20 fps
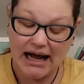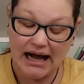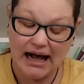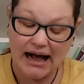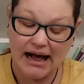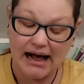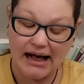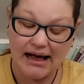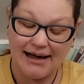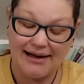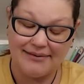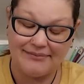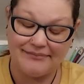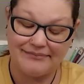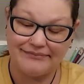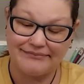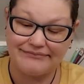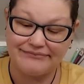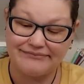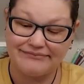
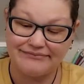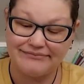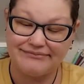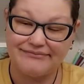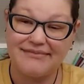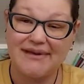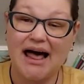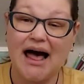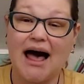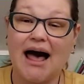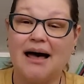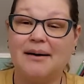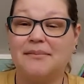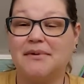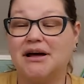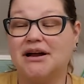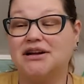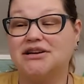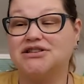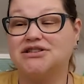I'm
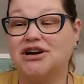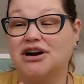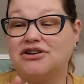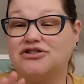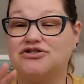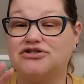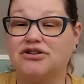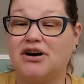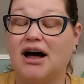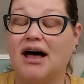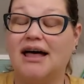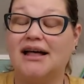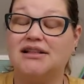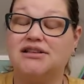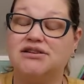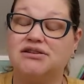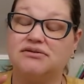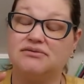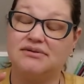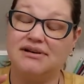gonna start trying
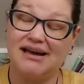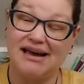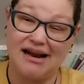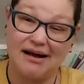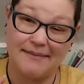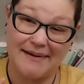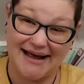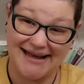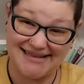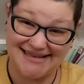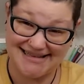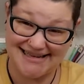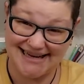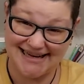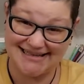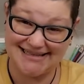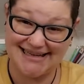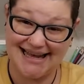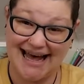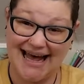to get up at
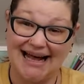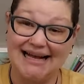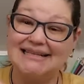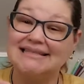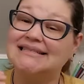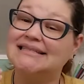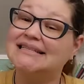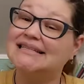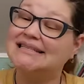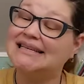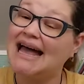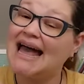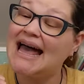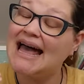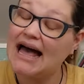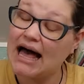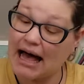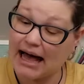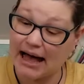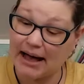6 and
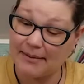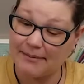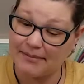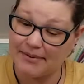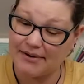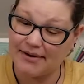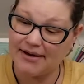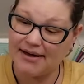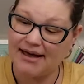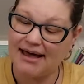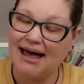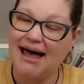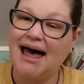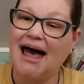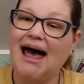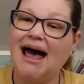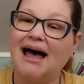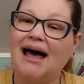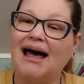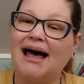stay up,
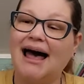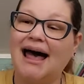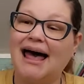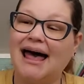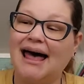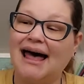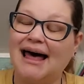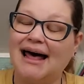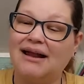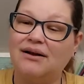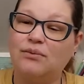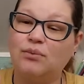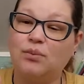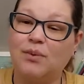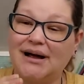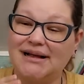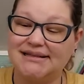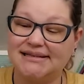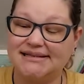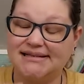and
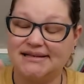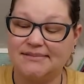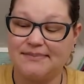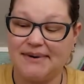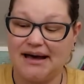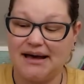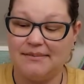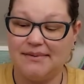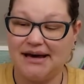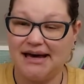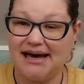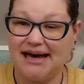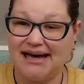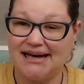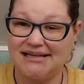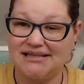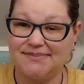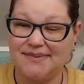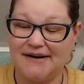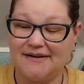once the baby
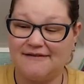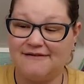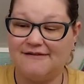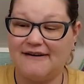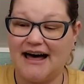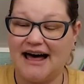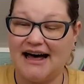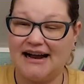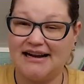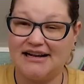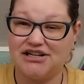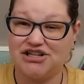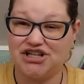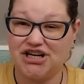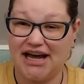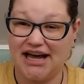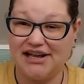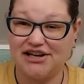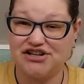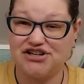has been fed and
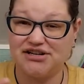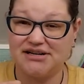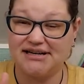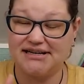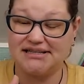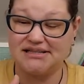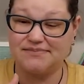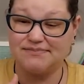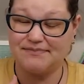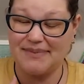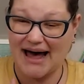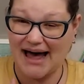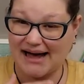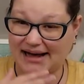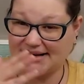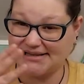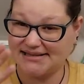changed and is back to